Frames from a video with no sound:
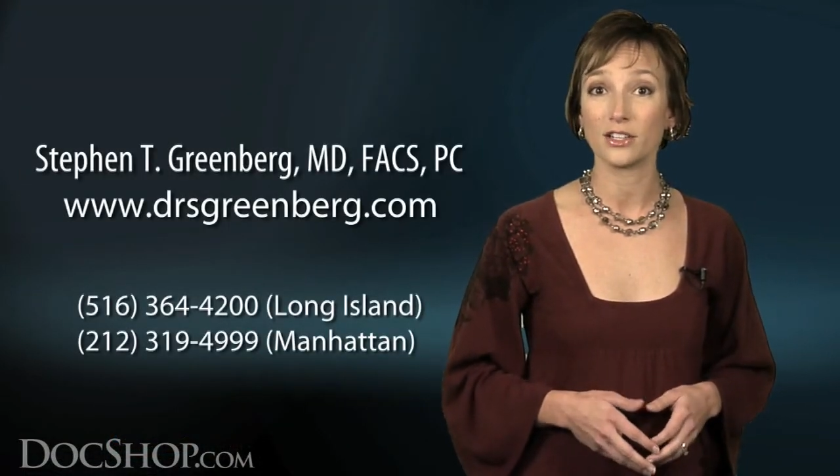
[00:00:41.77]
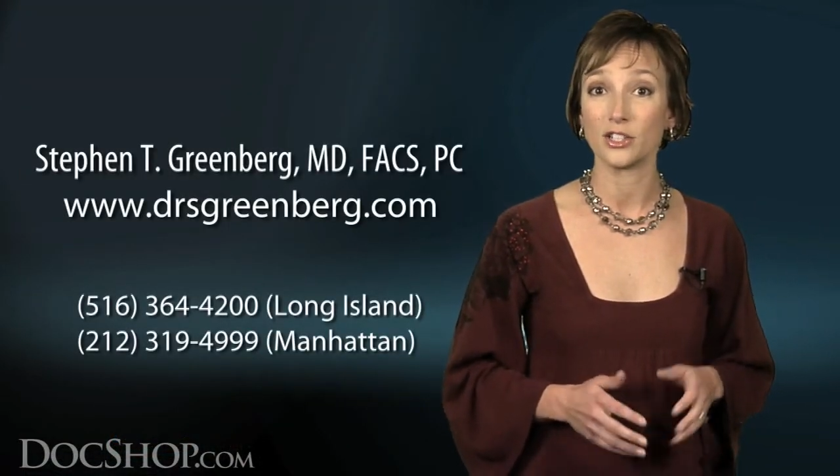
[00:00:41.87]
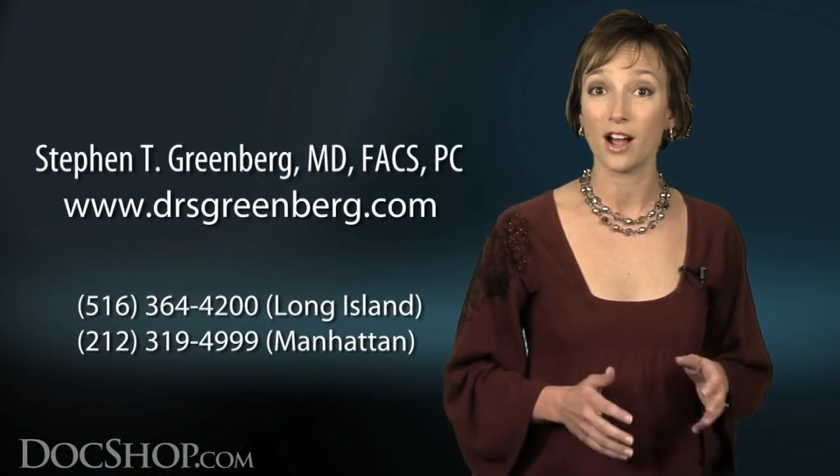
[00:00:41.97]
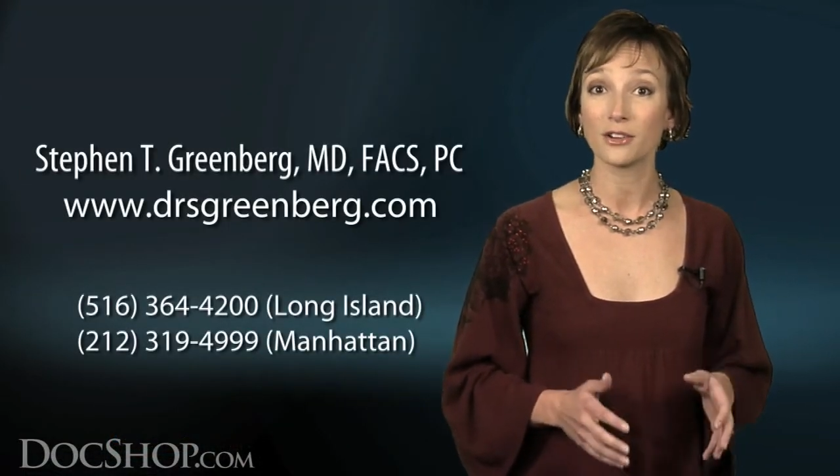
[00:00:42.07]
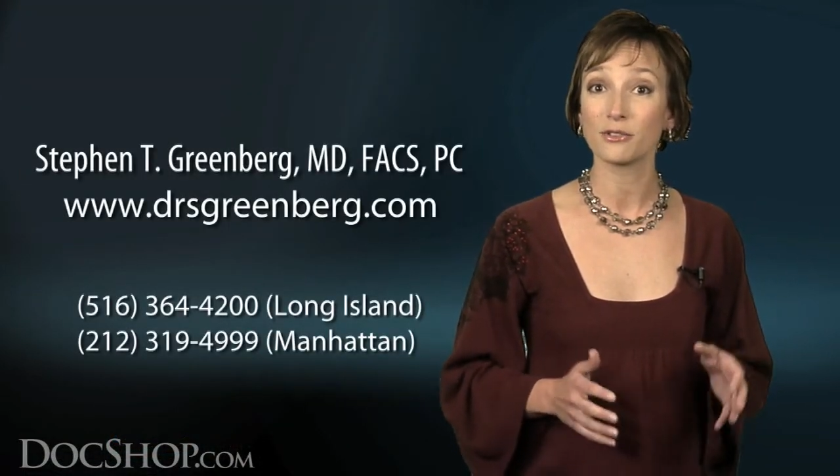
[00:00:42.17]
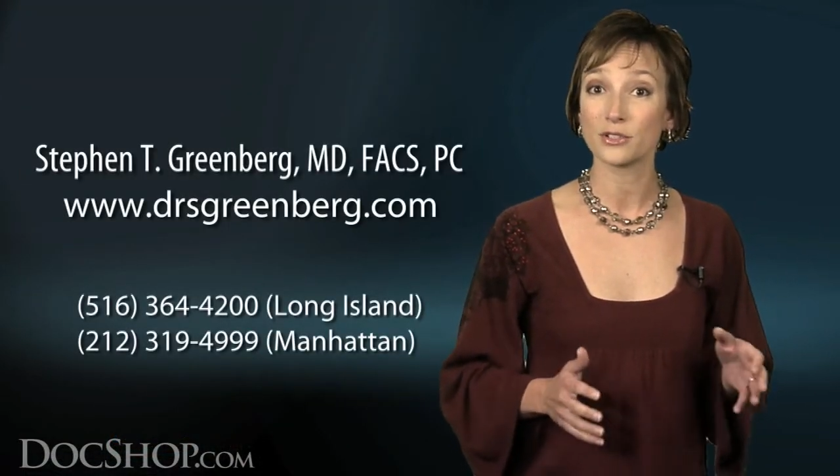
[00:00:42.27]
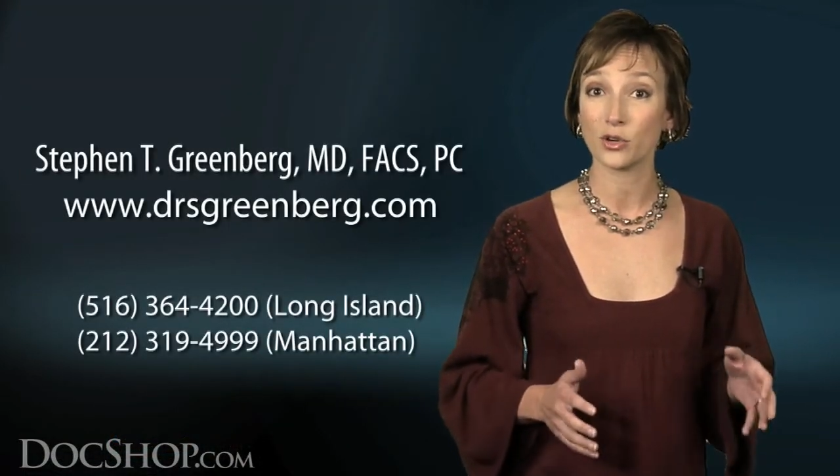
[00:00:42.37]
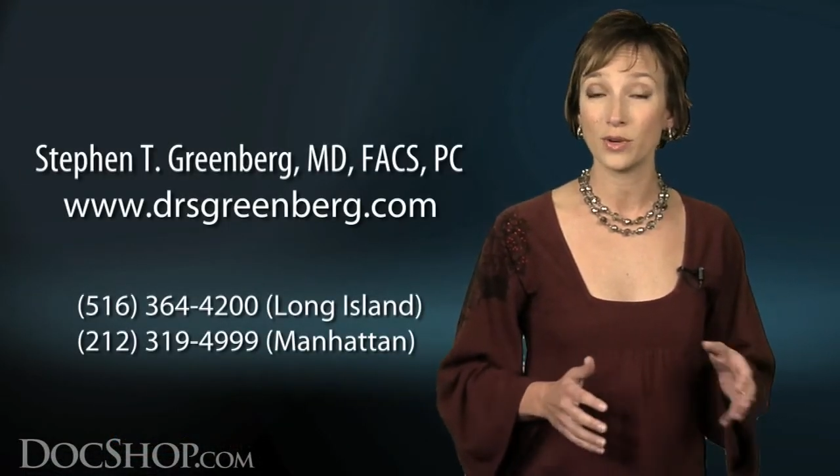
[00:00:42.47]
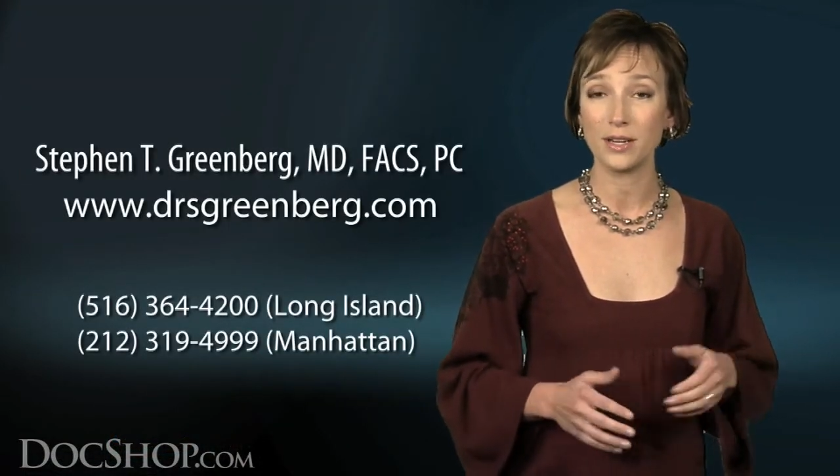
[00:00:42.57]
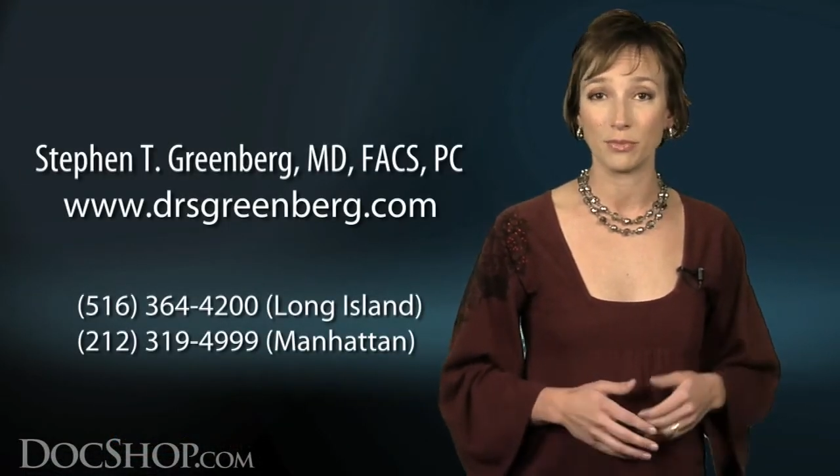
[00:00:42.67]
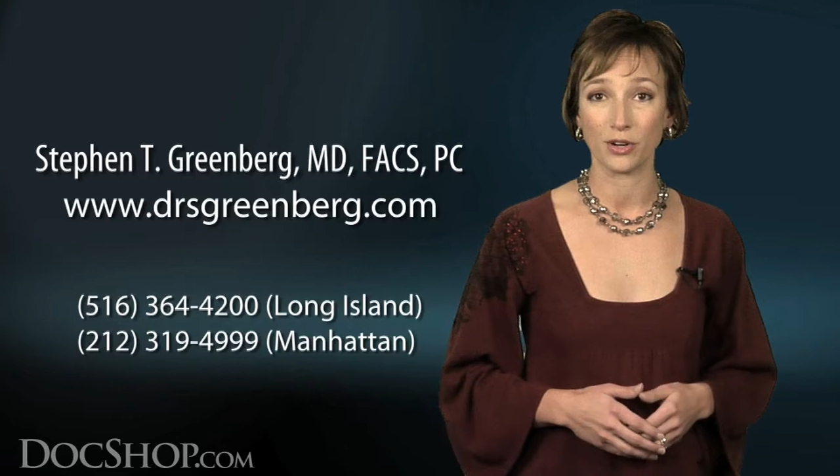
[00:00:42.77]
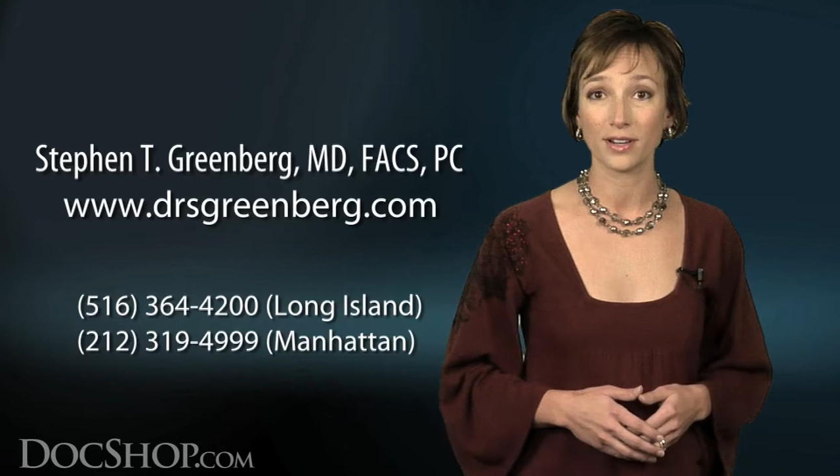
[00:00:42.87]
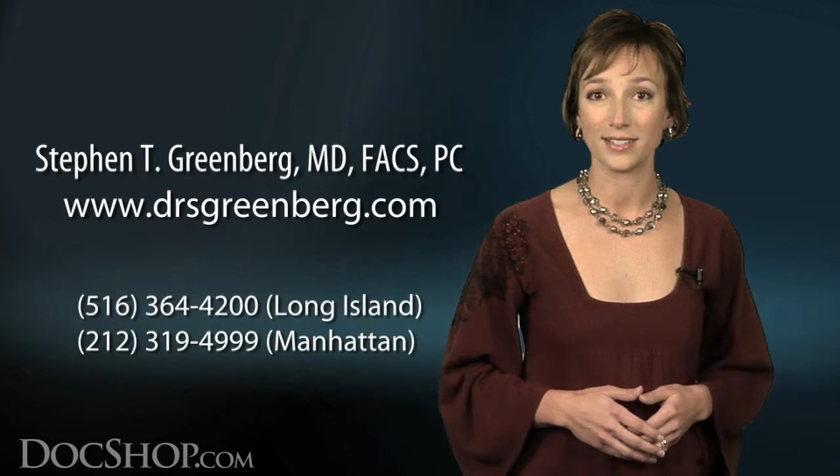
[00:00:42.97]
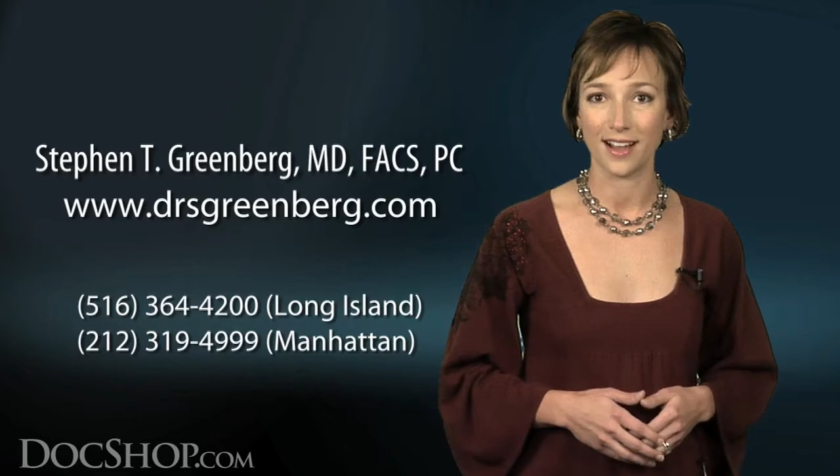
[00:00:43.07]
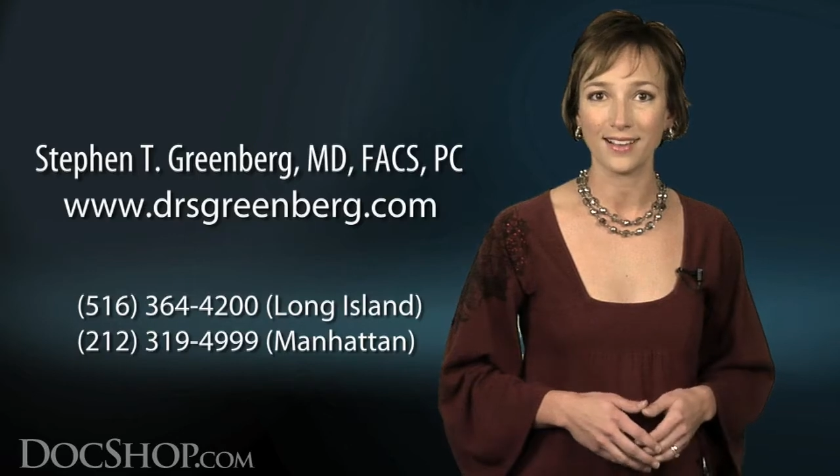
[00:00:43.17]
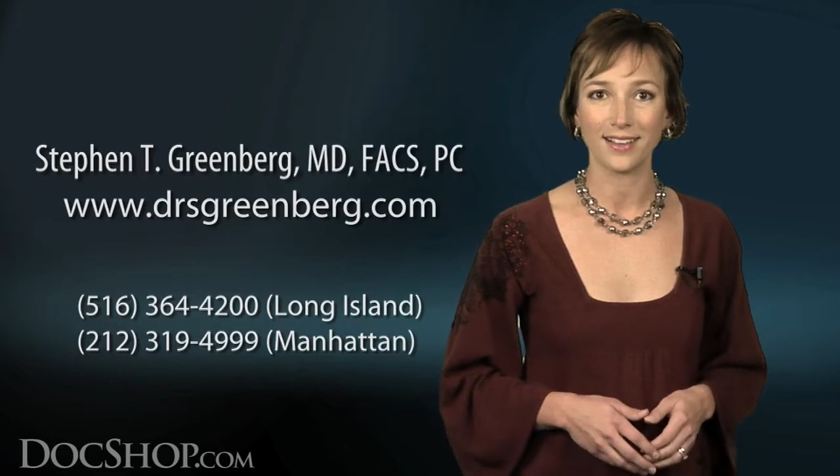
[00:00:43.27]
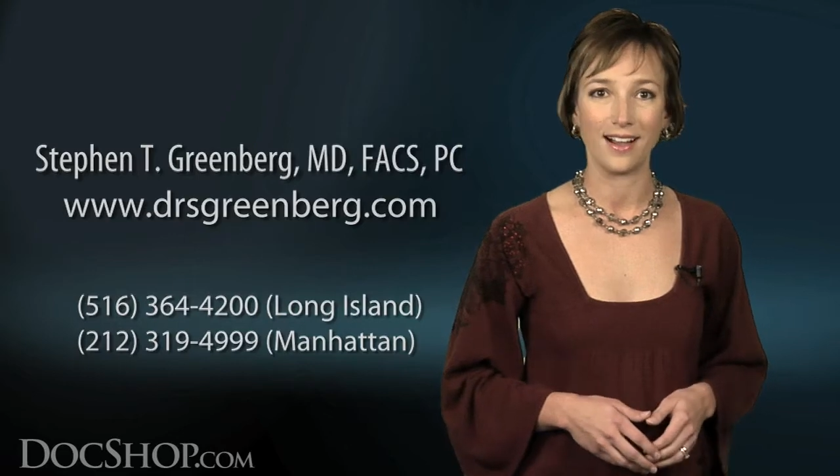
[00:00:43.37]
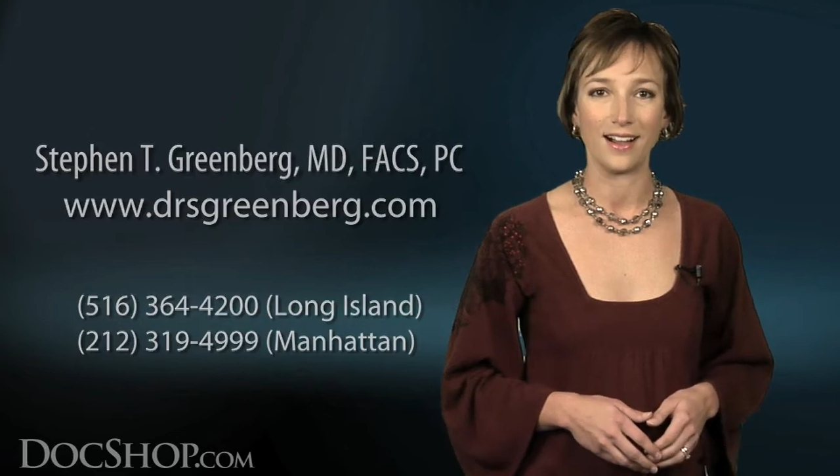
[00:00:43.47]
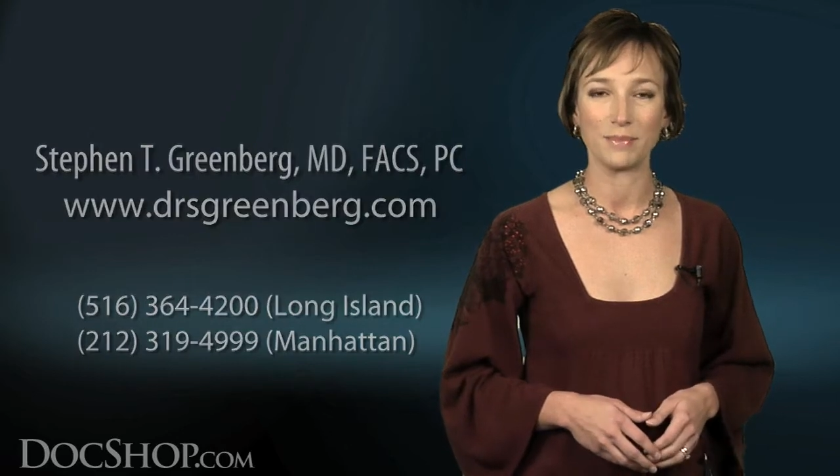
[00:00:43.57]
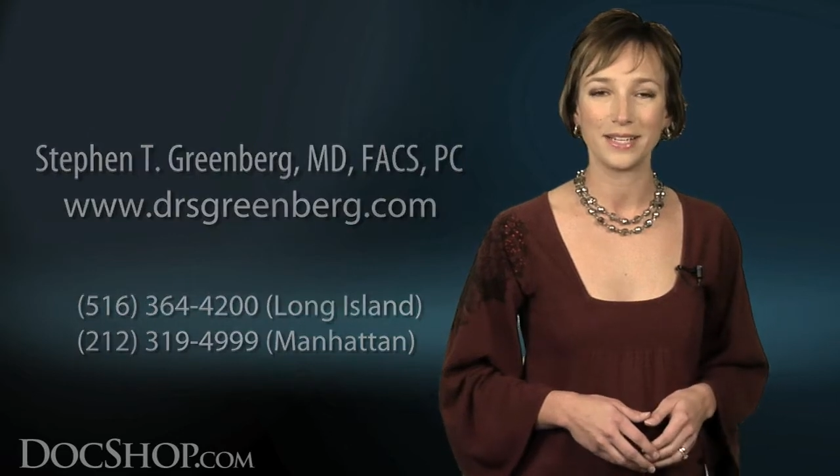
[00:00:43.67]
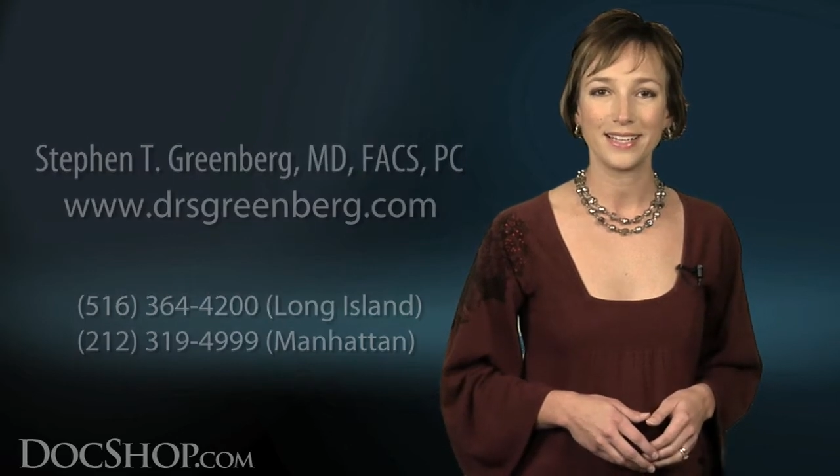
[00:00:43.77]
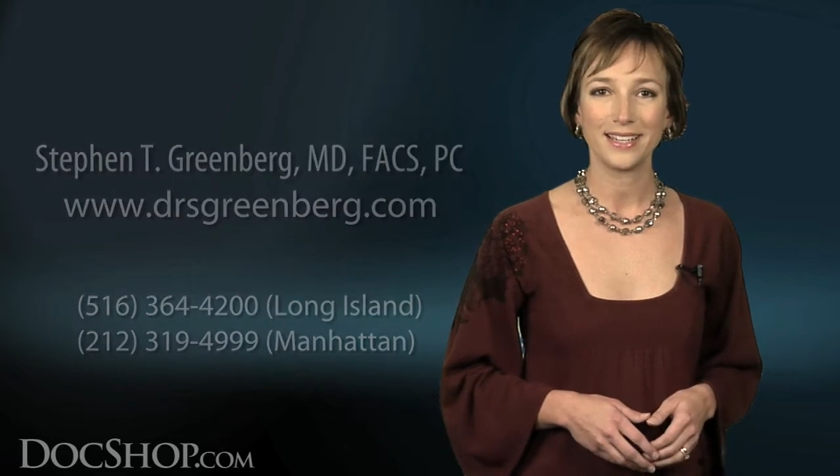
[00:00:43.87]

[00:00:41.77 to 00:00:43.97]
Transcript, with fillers: drsgreenberg.com.